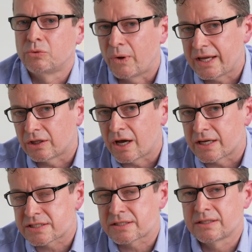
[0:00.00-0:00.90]
weight
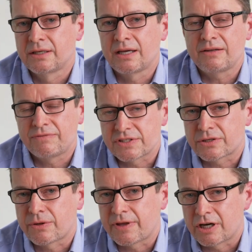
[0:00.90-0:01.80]
loss, and
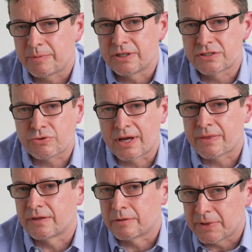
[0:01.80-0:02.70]
physical therapy to
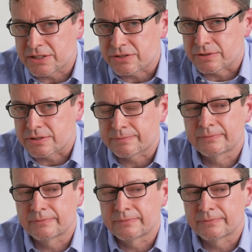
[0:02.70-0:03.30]
strengthen the muscles.